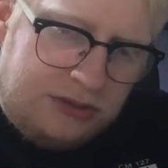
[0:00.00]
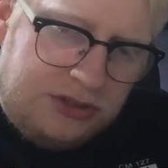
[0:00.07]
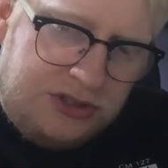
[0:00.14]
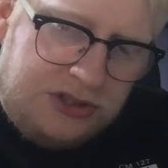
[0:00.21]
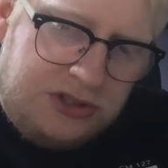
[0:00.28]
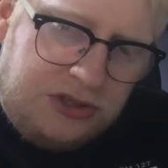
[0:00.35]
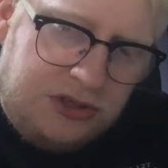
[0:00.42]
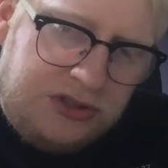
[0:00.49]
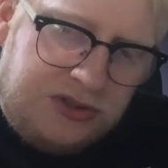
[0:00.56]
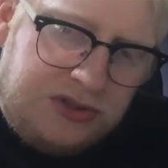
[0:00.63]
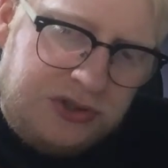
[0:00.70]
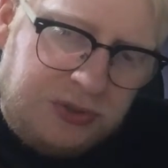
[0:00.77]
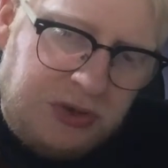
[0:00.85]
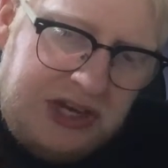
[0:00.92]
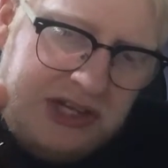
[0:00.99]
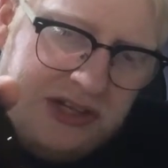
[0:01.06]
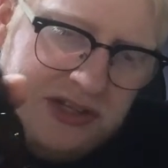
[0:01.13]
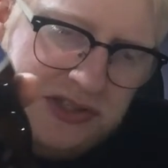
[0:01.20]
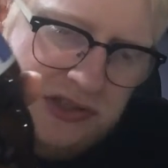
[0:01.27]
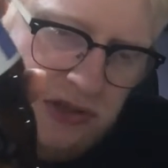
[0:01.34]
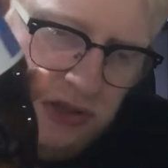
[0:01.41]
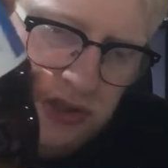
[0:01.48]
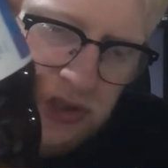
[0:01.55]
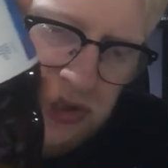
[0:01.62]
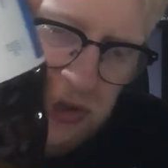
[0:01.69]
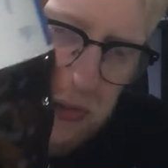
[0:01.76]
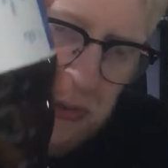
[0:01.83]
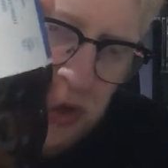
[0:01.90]
Subtle sweetness, not
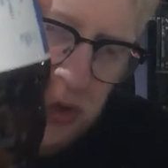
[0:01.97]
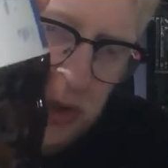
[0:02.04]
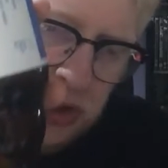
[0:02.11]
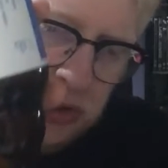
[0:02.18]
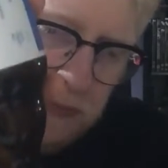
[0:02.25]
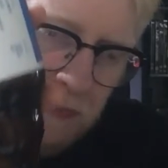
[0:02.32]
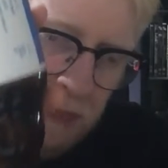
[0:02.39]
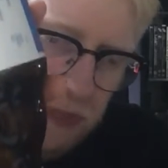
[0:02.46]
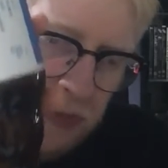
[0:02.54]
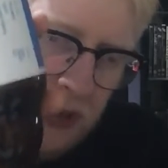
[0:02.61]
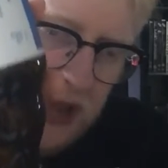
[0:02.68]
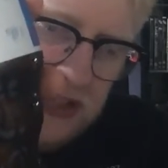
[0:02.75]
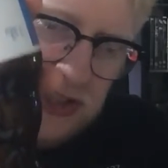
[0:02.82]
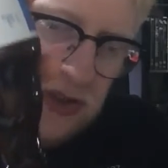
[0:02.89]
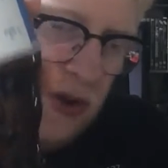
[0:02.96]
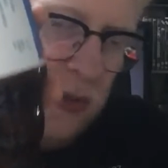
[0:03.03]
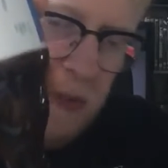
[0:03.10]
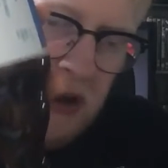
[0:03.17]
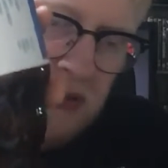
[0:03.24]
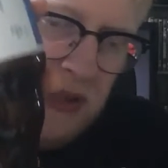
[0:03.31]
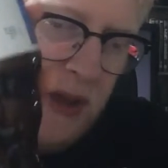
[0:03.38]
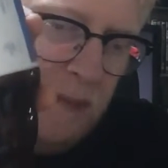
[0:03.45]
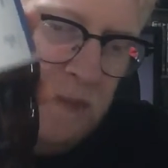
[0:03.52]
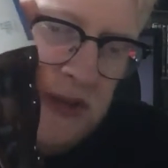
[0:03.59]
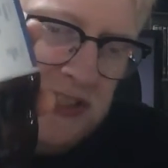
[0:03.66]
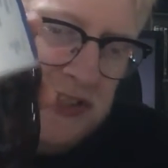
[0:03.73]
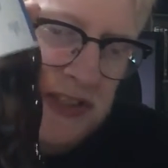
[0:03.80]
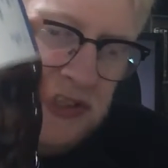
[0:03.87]
too much. It's all about that
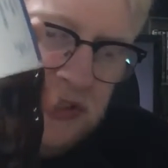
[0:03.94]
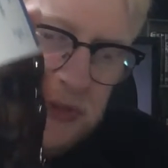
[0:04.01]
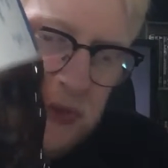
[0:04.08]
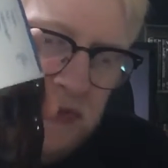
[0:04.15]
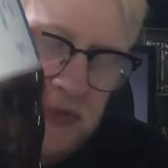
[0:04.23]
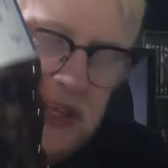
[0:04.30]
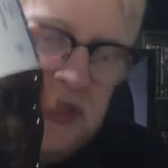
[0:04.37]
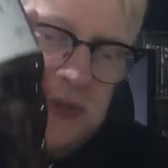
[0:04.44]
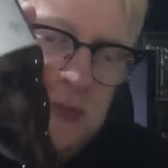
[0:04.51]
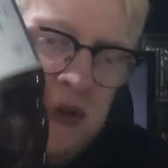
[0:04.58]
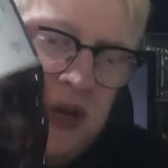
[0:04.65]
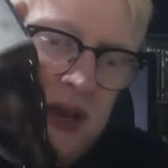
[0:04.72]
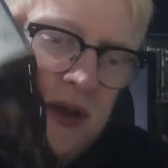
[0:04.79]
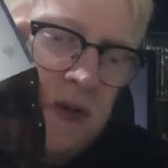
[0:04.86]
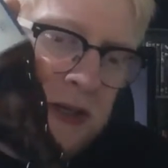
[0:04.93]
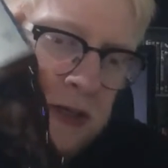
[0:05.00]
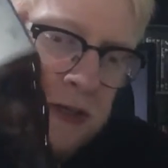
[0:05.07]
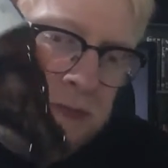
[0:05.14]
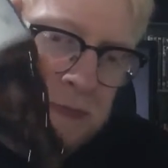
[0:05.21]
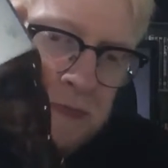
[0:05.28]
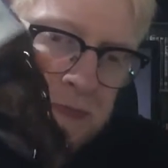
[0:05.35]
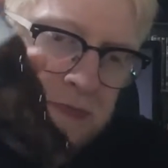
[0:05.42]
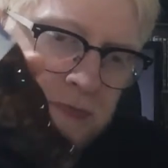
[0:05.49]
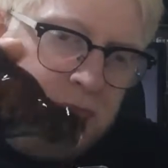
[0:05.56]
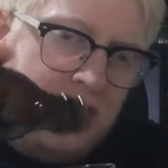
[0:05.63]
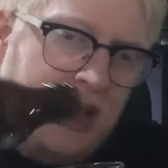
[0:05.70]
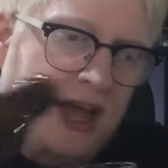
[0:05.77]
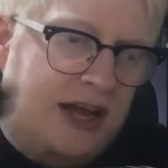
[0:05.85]
bitterness with this beer.
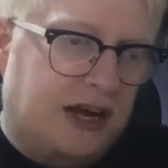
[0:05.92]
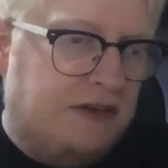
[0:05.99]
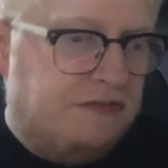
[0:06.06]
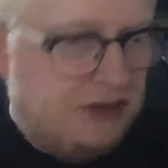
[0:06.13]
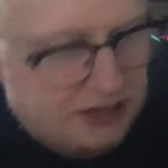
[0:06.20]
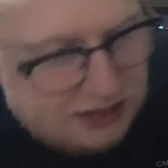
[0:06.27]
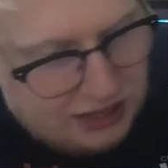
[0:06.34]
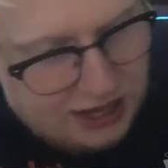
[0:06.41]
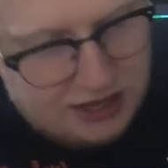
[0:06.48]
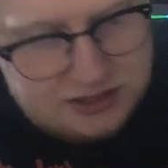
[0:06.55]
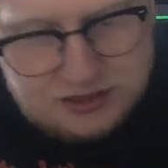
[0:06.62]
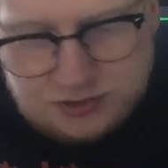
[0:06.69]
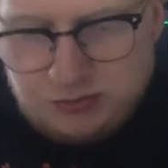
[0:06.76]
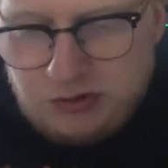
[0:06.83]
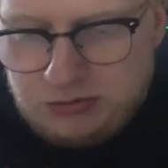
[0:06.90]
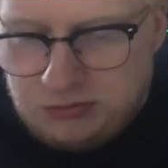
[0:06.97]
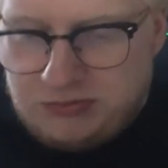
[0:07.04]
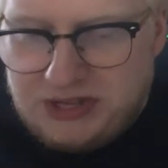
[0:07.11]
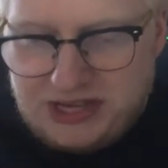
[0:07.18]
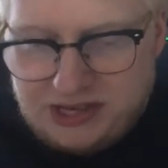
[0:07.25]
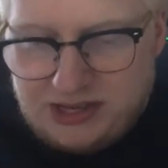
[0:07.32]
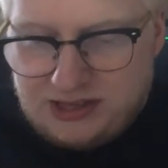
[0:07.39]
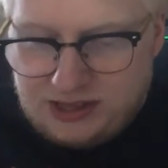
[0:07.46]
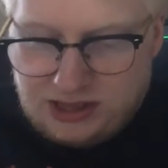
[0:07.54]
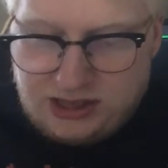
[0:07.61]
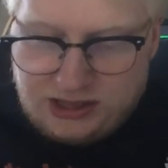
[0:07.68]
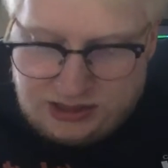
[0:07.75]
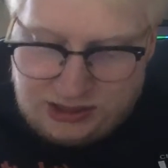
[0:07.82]
And I think that's probably
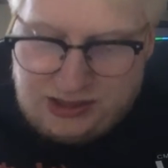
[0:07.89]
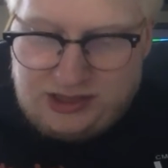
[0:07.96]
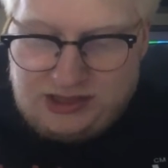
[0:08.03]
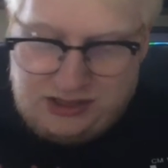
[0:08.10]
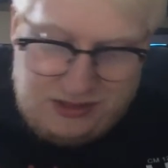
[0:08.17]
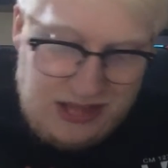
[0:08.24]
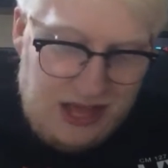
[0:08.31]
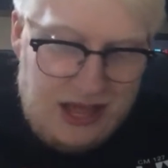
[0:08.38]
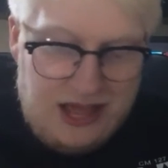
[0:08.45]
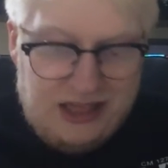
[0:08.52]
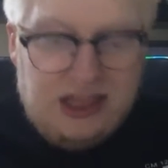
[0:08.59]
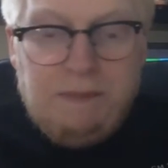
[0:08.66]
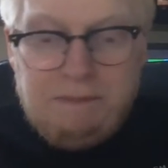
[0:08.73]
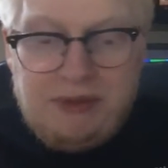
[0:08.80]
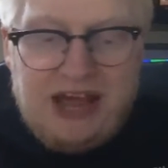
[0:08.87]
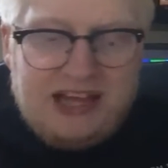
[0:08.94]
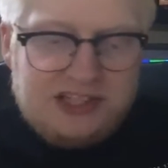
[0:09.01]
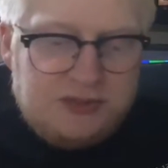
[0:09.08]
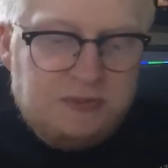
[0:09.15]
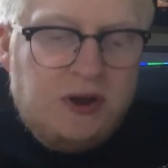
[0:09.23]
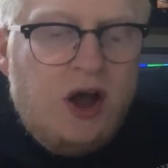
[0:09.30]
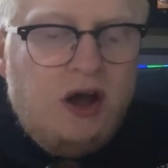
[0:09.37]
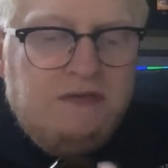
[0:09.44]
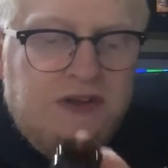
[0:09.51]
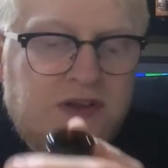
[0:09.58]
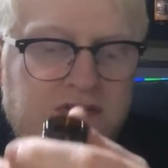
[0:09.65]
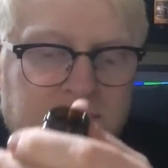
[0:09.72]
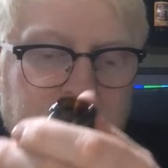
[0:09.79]
the best part of it